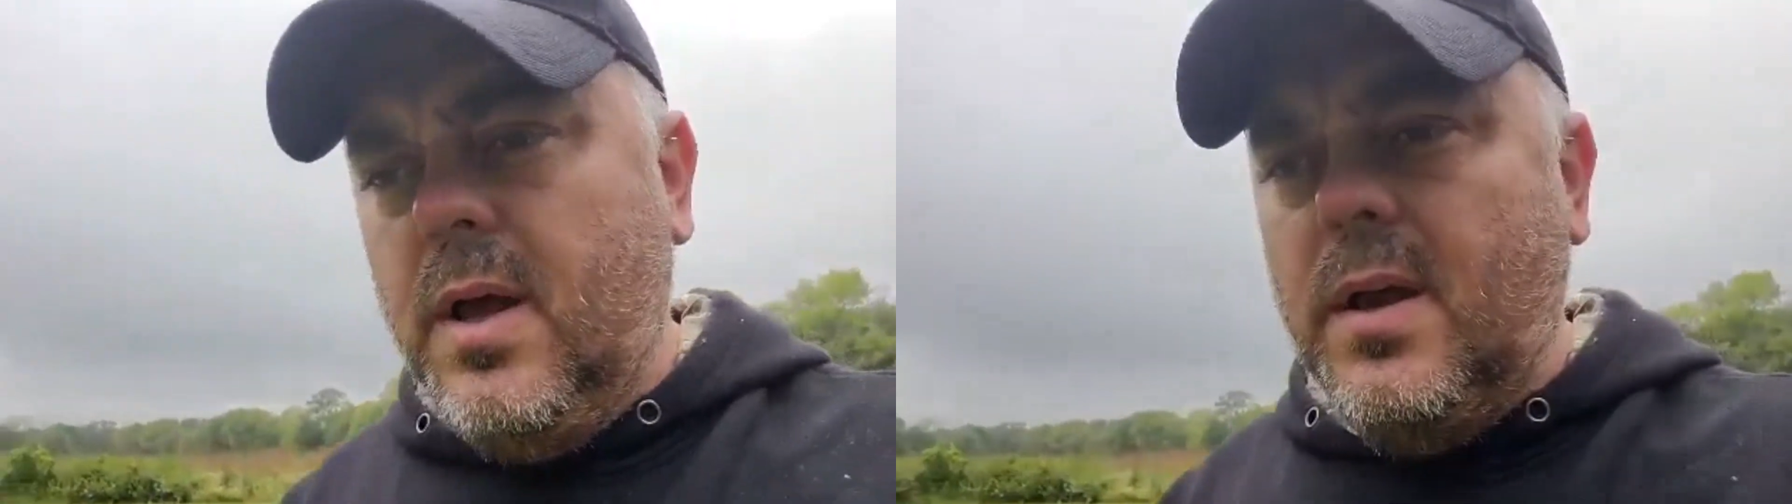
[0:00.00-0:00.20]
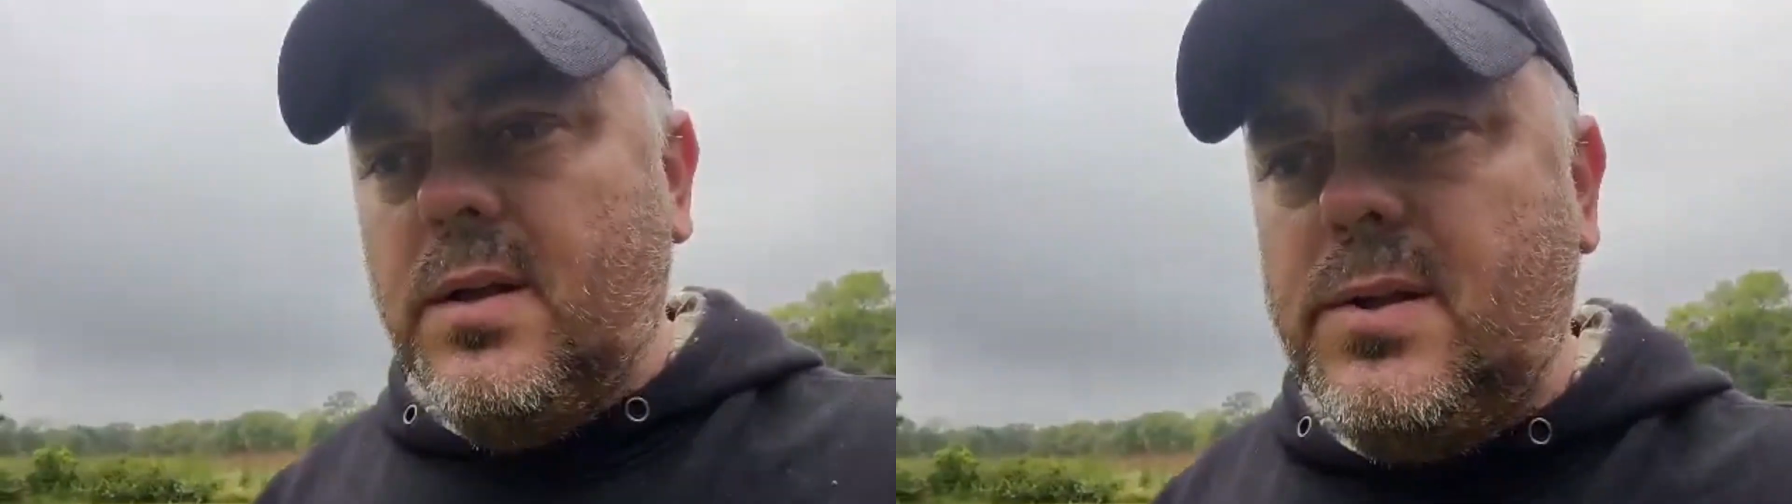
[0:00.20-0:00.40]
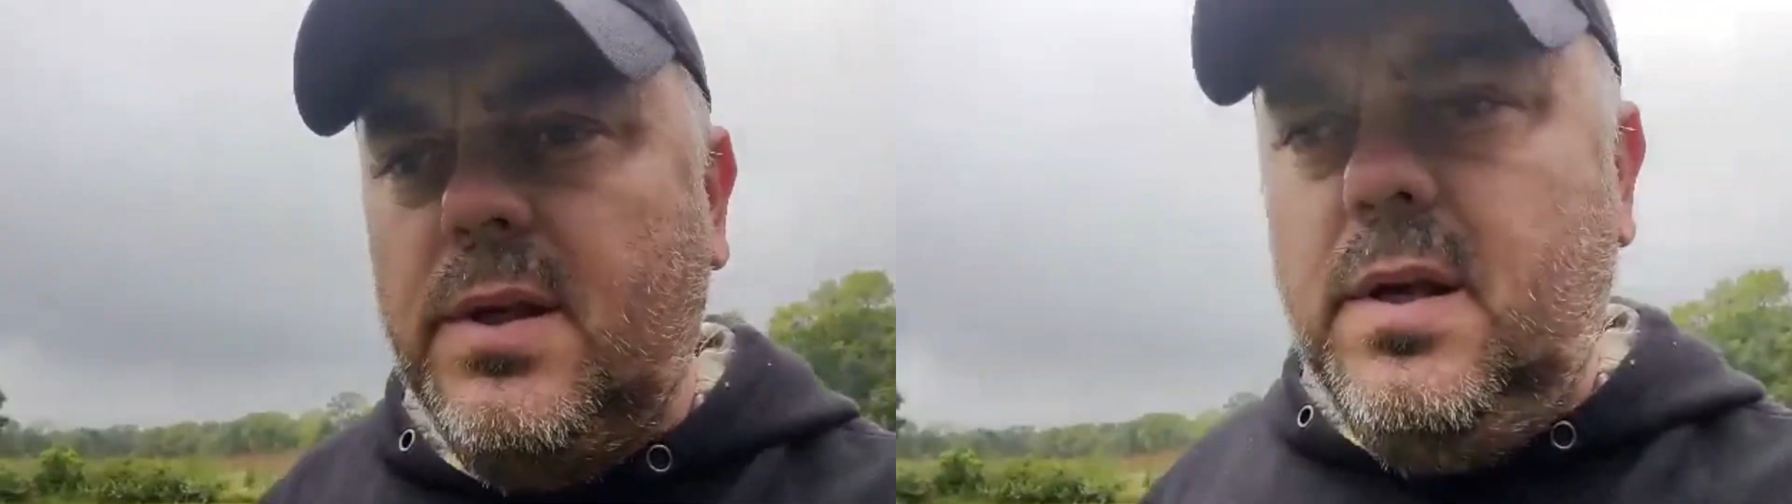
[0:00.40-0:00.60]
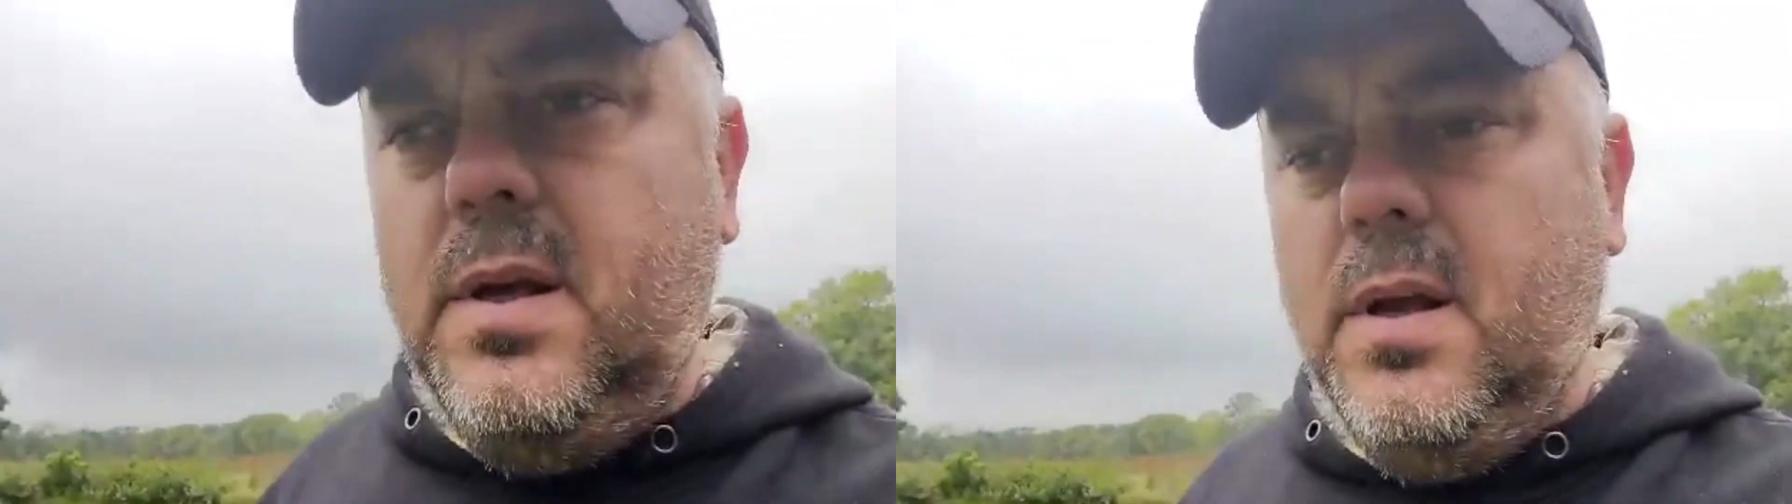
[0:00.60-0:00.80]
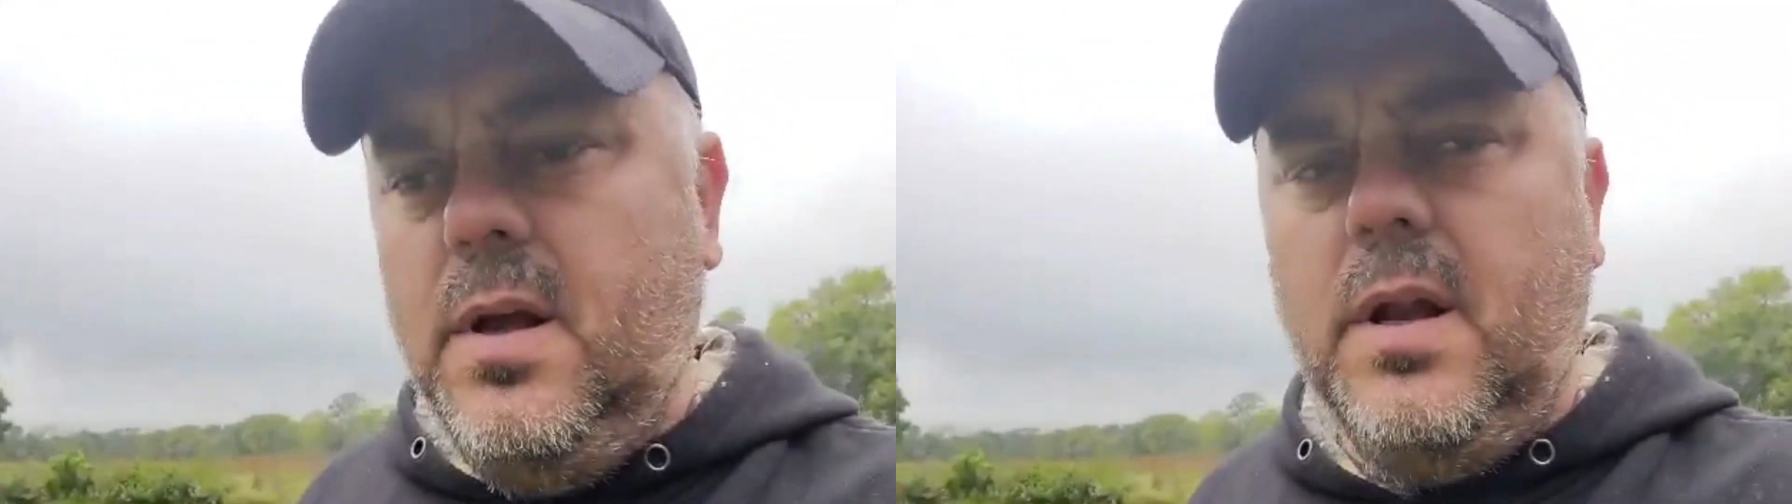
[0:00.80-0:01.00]
see
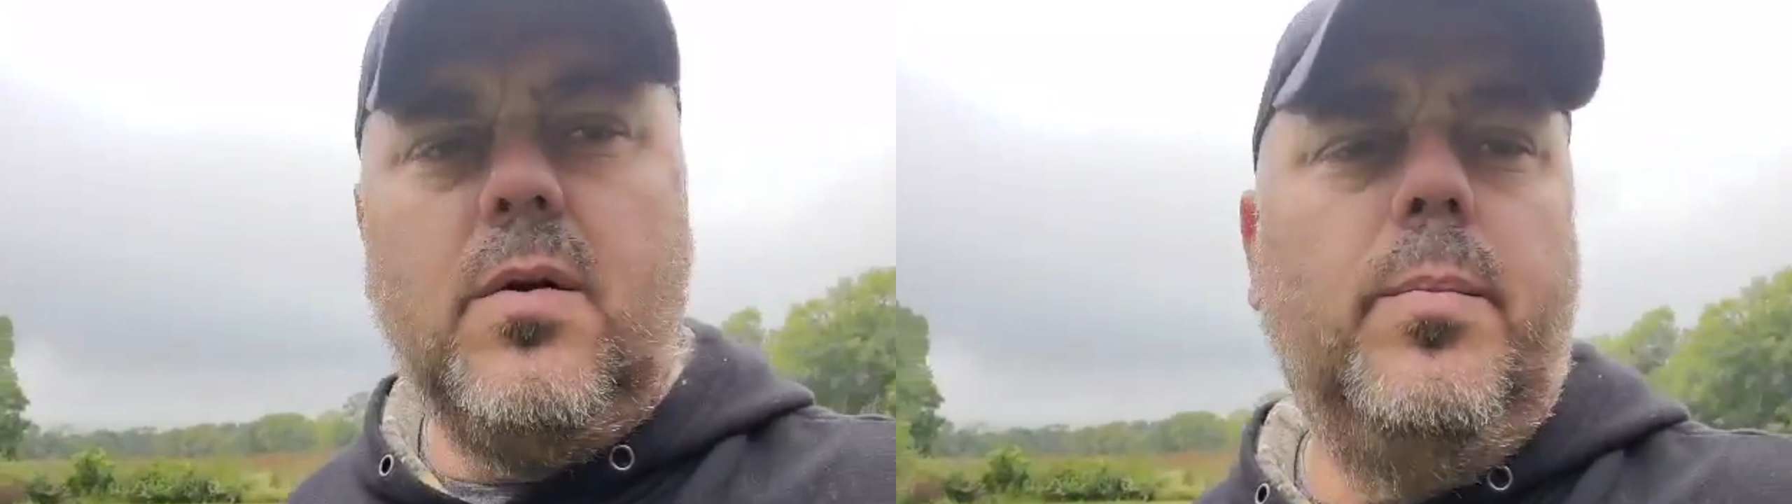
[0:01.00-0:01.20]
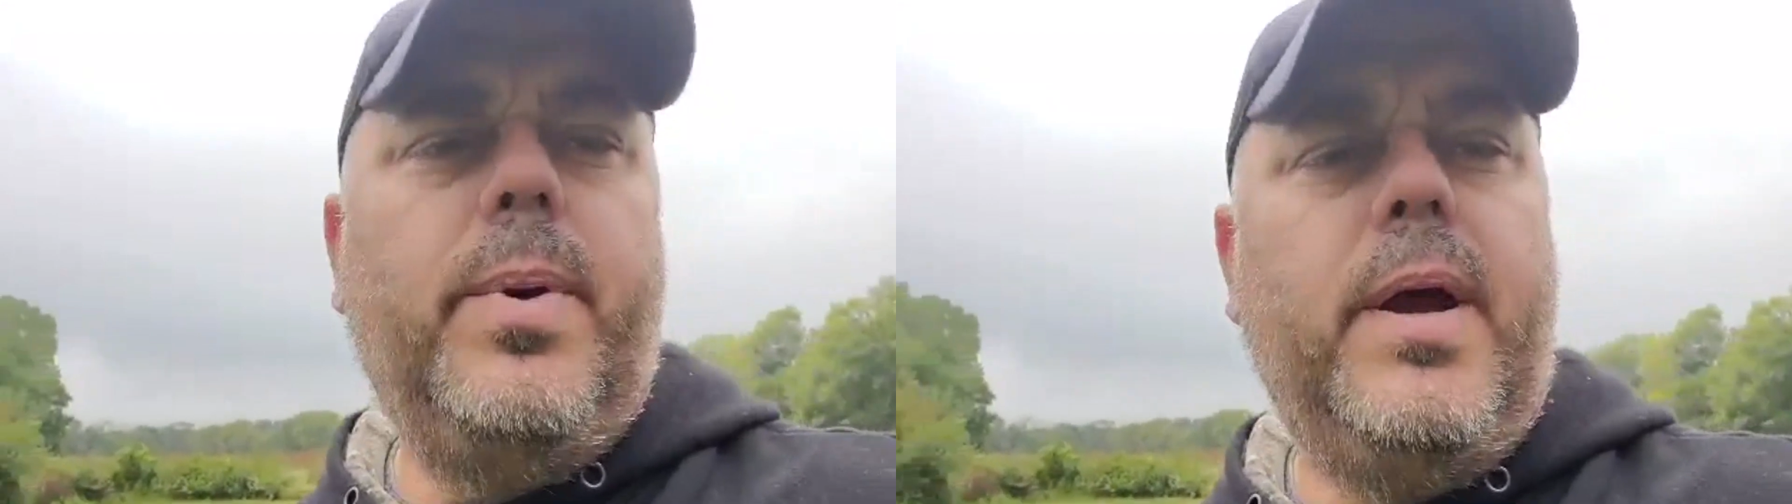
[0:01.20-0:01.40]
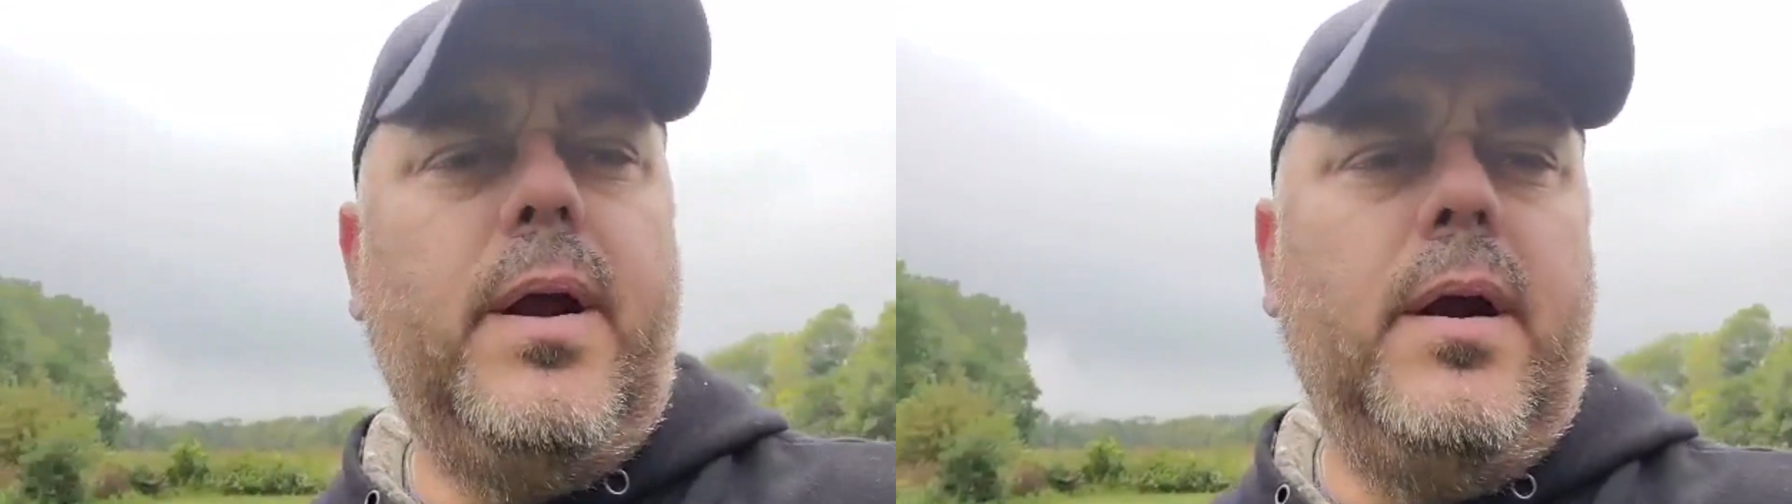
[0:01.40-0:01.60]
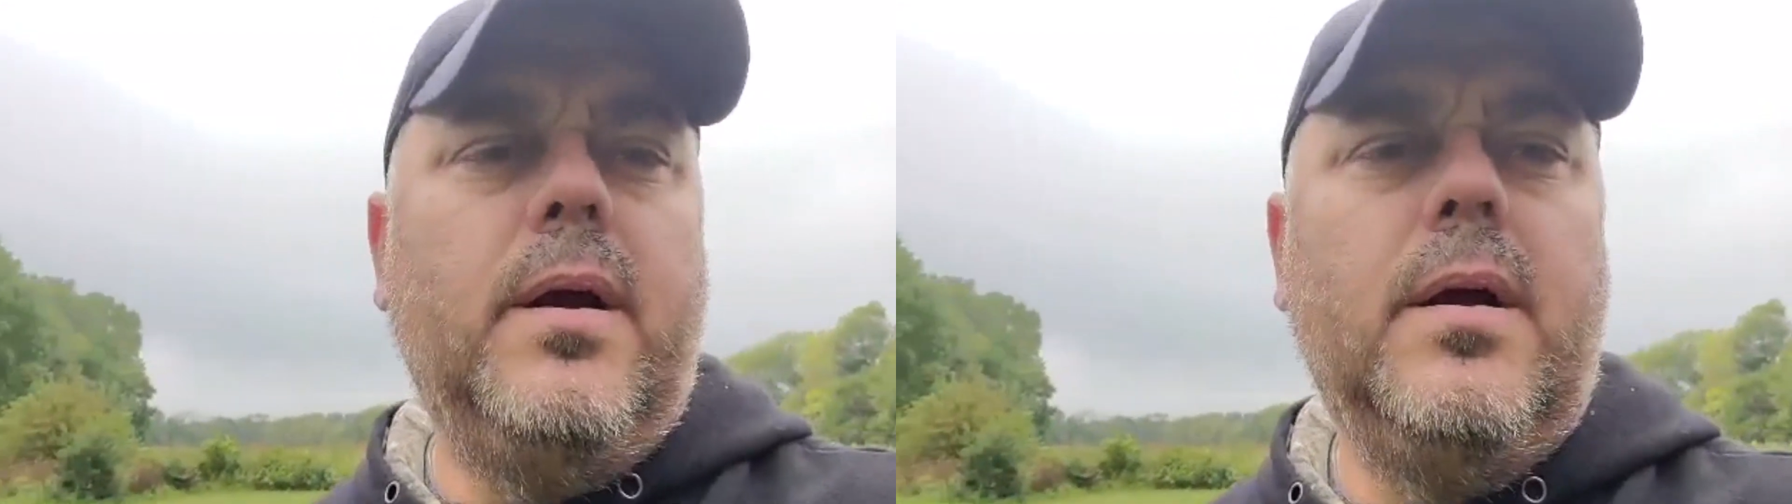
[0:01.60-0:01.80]
and compare